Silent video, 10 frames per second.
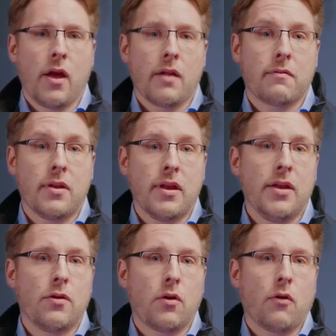and the
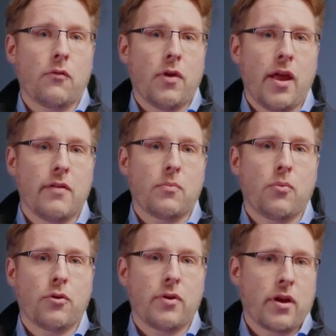need of a laser
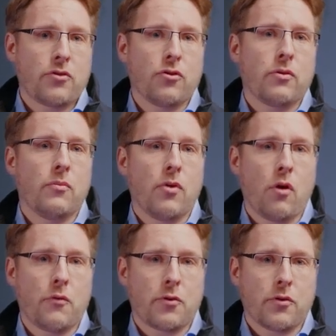protection
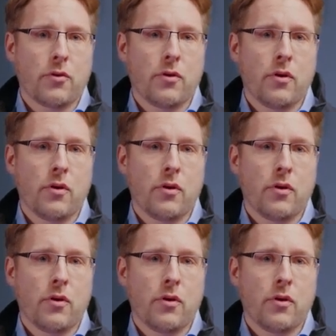officer.